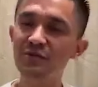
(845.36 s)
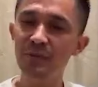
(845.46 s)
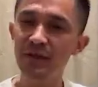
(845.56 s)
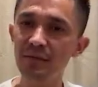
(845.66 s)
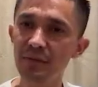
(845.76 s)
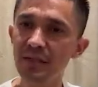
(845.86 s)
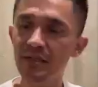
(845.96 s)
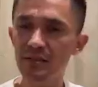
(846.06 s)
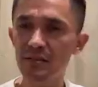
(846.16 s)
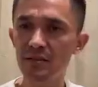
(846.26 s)
many
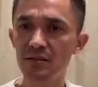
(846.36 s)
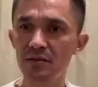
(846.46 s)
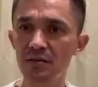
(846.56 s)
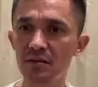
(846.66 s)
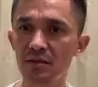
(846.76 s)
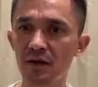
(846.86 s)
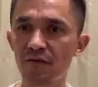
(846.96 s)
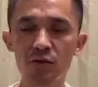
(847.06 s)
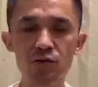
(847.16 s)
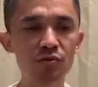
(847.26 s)
meanings.
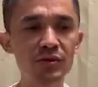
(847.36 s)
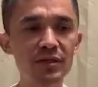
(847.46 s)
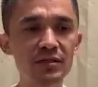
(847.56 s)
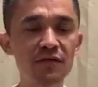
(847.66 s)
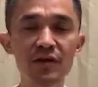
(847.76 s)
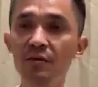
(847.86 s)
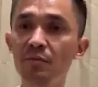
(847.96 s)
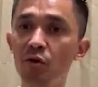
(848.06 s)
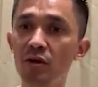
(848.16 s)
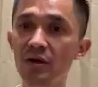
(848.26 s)
Tough also means a very
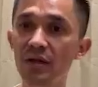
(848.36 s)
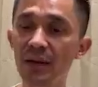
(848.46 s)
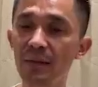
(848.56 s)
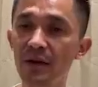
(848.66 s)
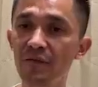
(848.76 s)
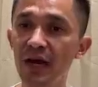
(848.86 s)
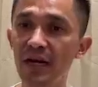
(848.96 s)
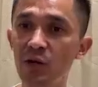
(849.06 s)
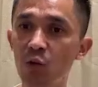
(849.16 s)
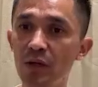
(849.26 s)
important game that we
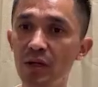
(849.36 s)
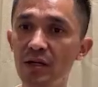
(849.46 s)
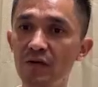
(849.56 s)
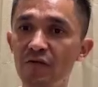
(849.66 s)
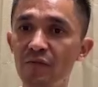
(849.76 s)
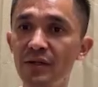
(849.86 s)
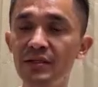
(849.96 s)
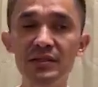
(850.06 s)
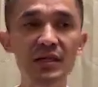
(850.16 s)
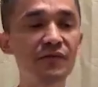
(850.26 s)
had to win. Tough
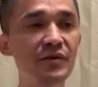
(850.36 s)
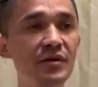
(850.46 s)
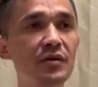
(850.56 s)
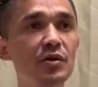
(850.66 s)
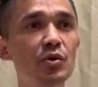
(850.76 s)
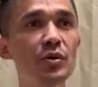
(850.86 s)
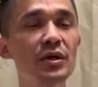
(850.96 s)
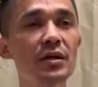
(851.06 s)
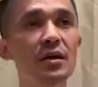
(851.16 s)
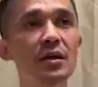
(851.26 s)
means that we were
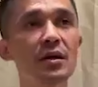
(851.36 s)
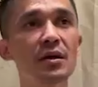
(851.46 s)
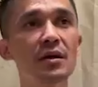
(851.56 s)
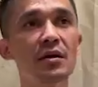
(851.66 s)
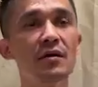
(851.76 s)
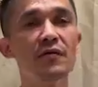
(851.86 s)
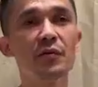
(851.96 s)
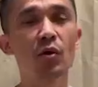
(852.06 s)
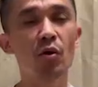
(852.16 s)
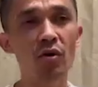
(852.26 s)

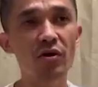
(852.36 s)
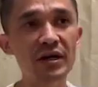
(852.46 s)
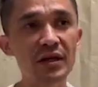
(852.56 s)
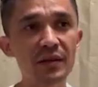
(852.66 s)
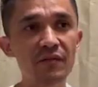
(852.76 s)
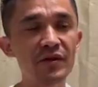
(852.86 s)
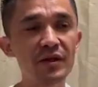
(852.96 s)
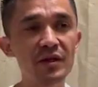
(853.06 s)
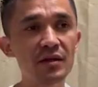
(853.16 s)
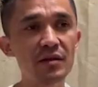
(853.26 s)
all right, and
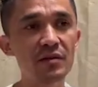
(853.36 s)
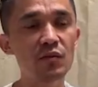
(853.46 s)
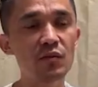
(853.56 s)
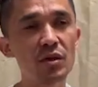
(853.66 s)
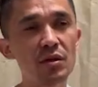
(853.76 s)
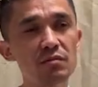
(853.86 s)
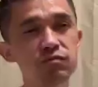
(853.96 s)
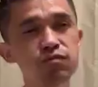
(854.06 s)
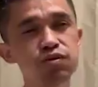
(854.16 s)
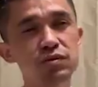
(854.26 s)
then
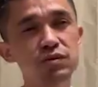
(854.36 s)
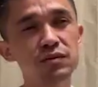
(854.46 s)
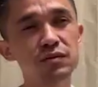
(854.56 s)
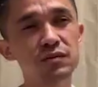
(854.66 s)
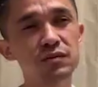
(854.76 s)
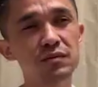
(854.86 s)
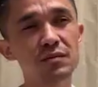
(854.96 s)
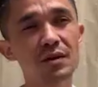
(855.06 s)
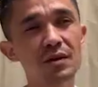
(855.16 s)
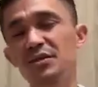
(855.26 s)

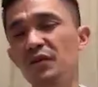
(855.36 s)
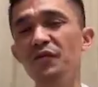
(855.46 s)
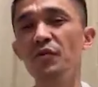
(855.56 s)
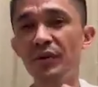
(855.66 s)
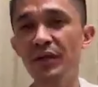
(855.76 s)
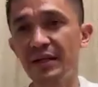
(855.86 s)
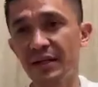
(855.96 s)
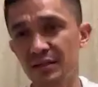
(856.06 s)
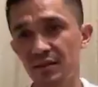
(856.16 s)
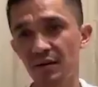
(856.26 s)
I'm just giving a
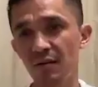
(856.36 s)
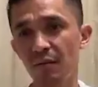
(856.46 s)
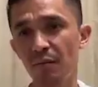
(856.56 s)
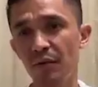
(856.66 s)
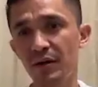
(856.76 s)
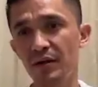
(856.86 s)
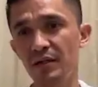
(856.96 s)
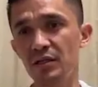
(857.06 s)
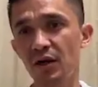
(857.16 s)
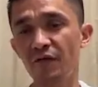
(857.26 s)
pretext, but
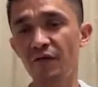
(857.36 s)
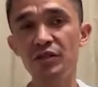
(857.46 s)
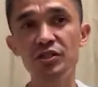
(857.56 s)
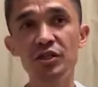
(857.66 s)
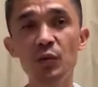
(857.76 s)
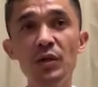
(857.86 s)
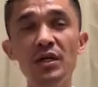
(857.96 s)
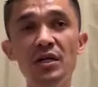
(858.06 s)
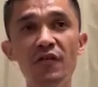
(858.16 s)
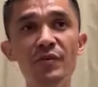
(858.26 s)
tough, in
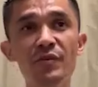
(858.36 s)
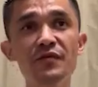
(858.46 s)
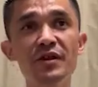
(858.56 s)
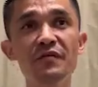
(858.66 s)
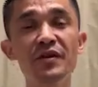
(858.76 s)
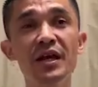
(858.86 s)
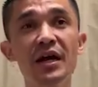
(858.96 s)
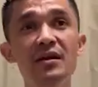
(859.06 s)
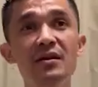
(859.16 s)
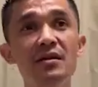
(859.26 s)
genuine tough, means where we
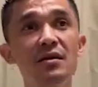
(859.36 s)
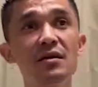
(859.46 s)
had